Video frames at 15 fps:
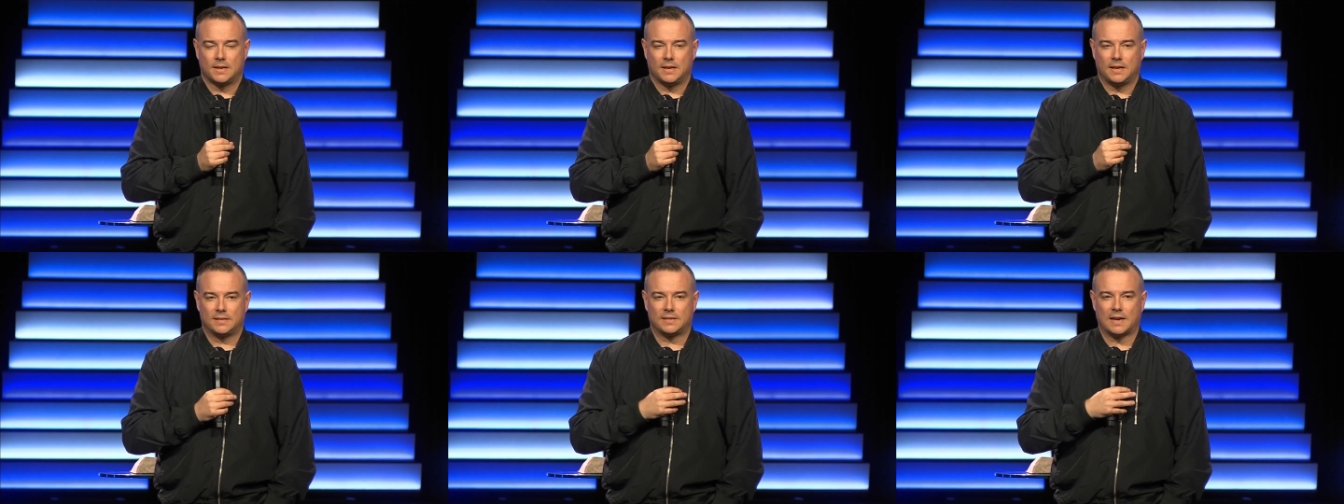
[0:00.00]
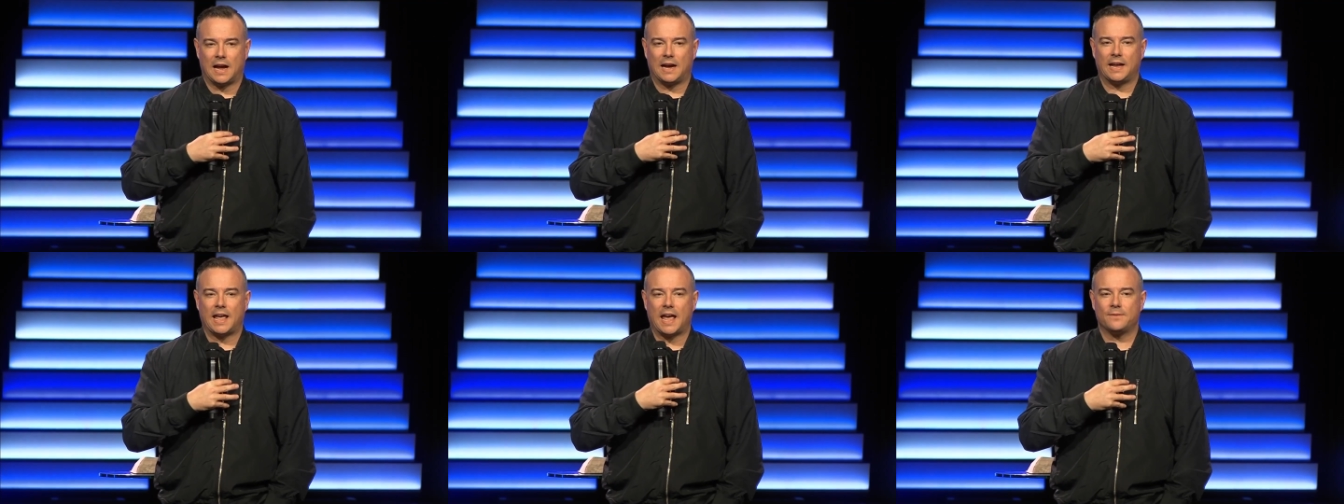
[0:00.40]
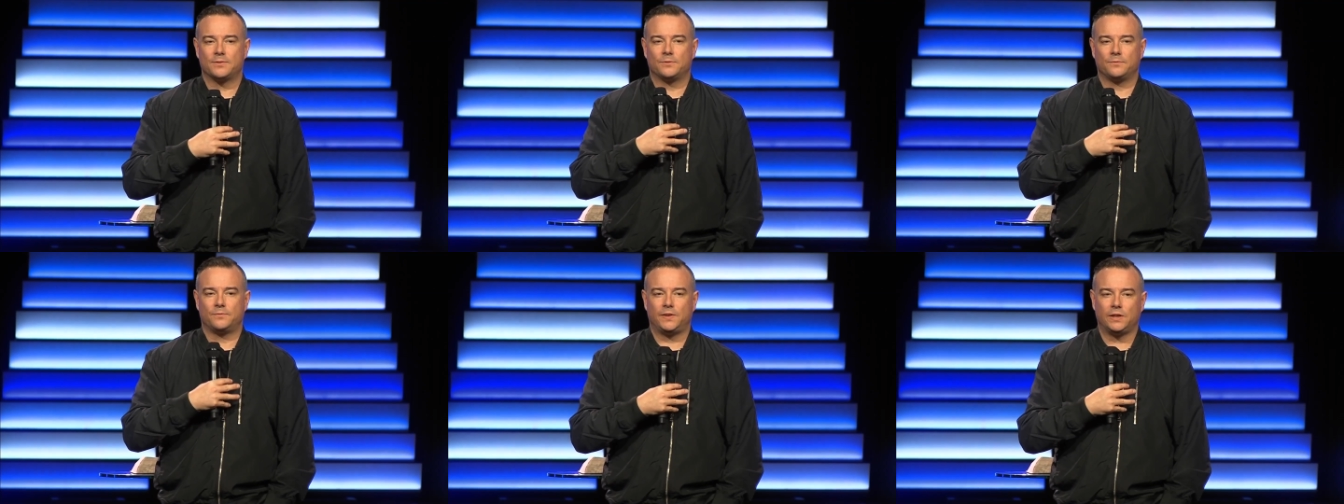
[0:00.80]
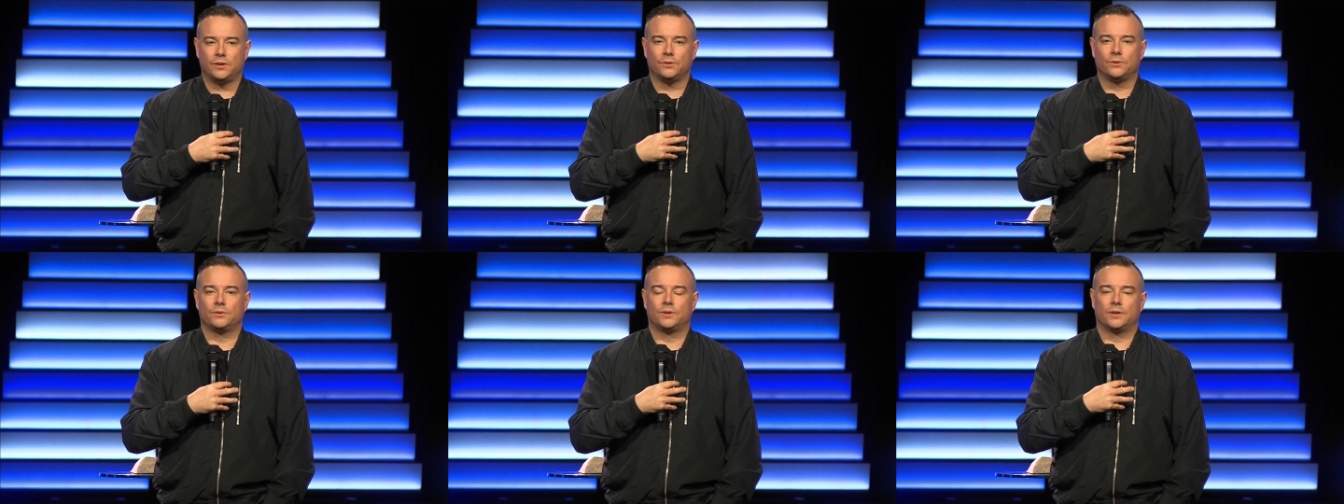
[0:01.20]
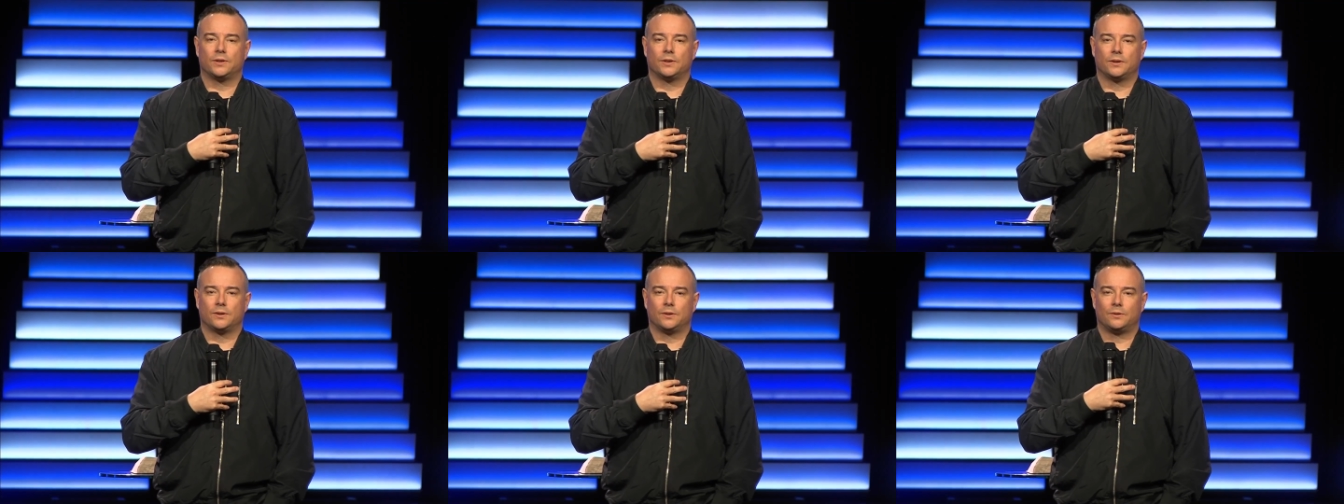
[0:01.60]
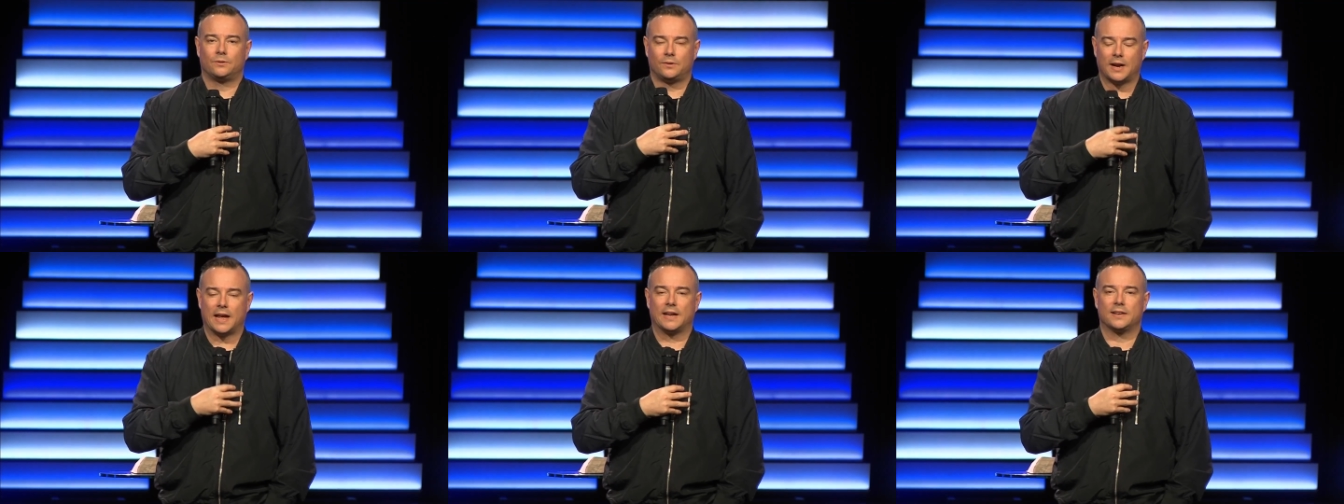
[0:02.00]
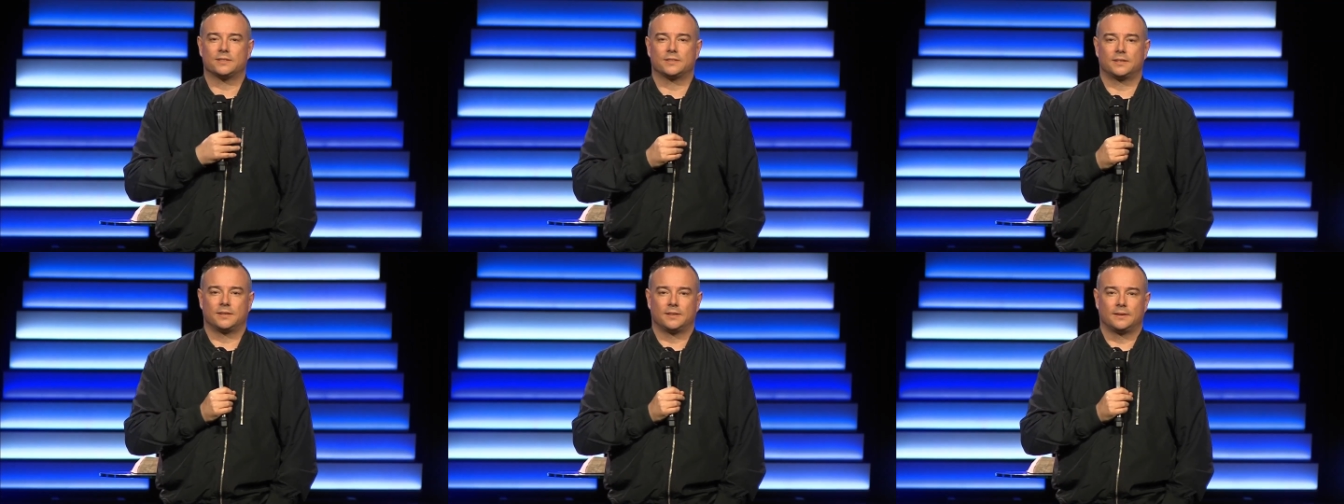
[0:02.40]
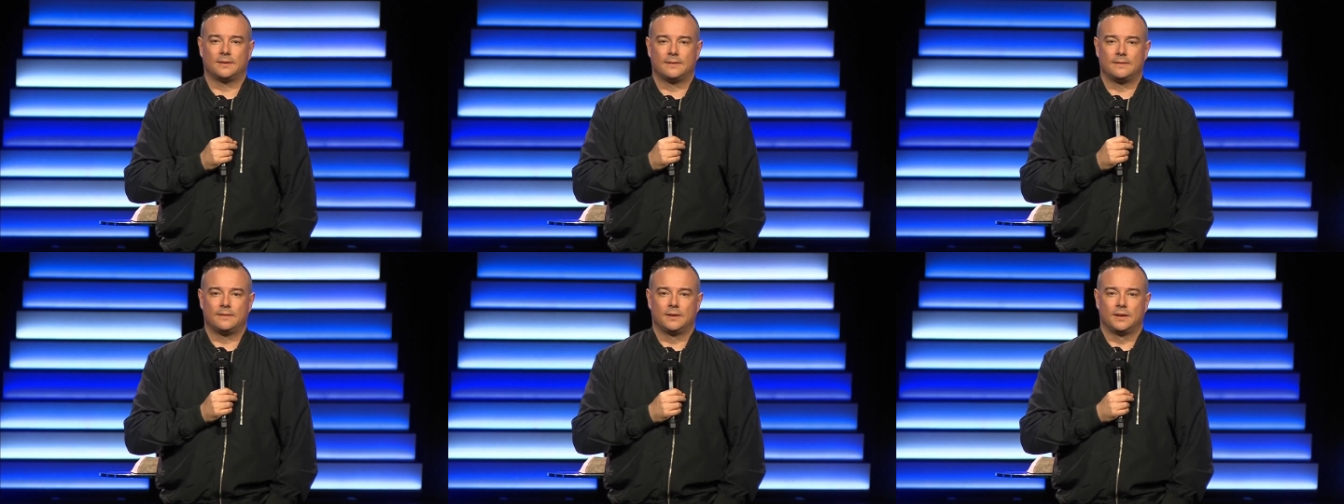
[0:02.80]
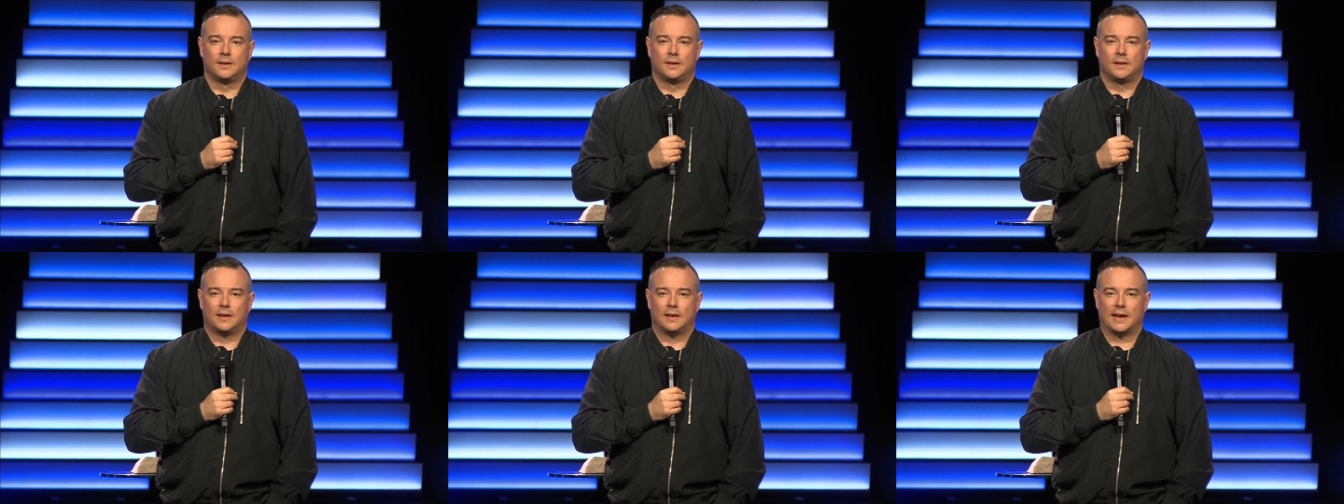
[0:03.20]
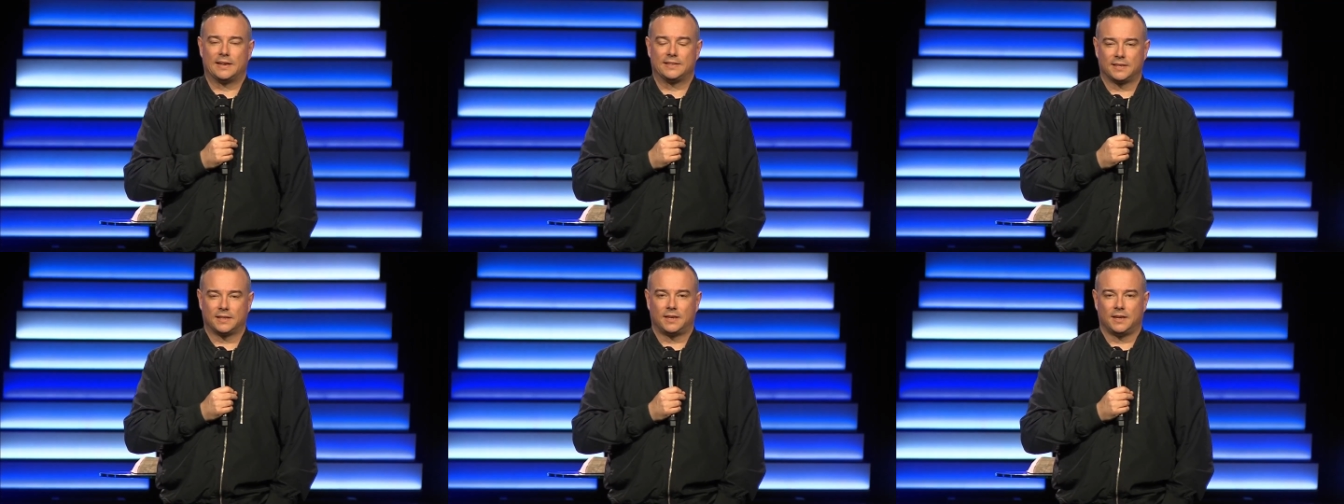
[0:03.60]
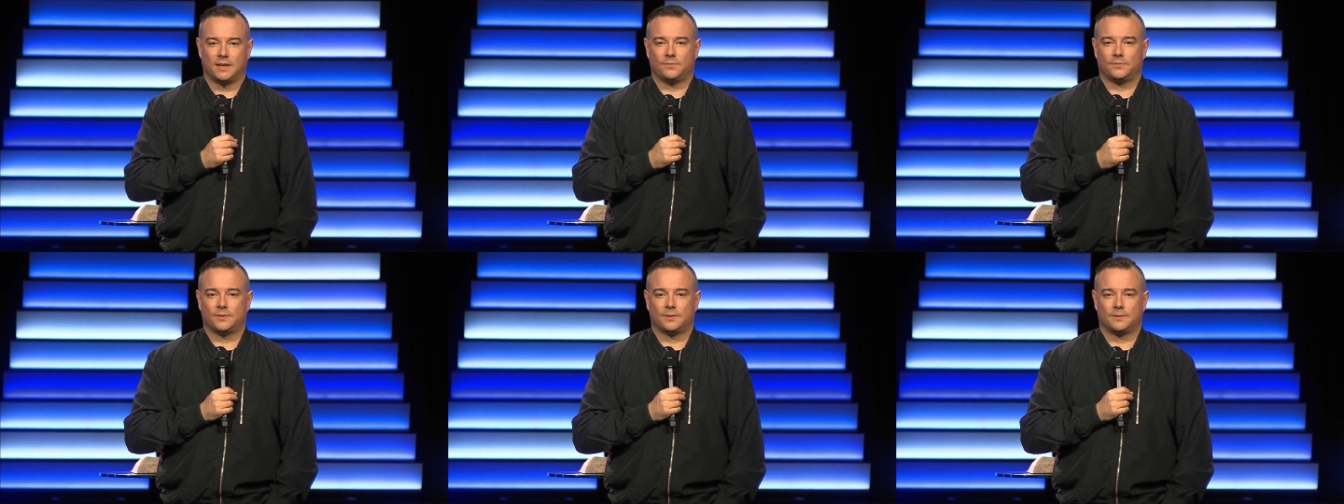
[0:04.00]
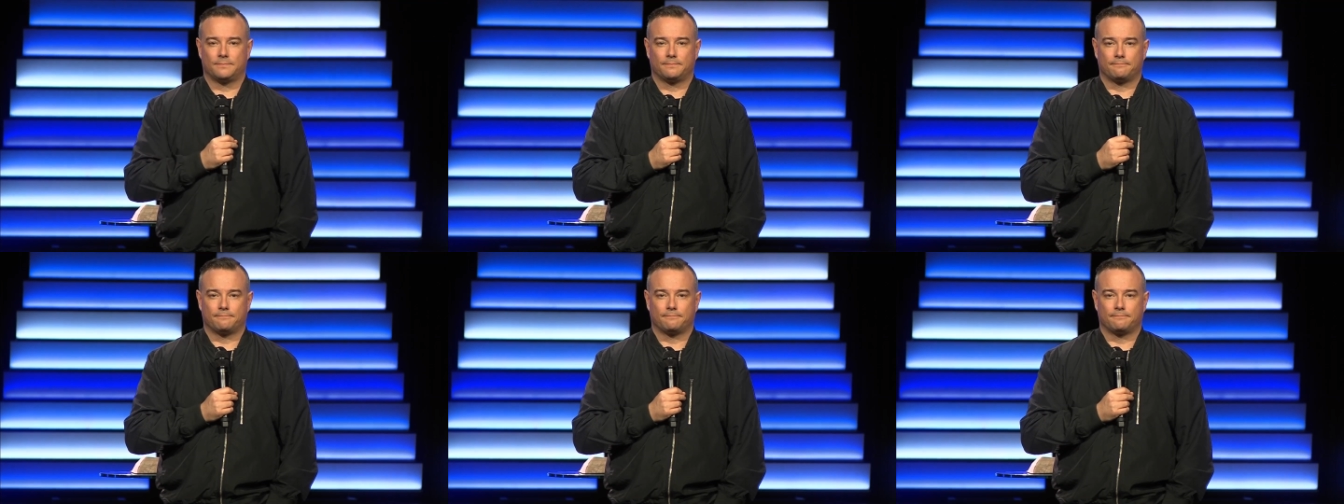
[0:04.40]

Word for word: Is I haven't viewed rest as a gift.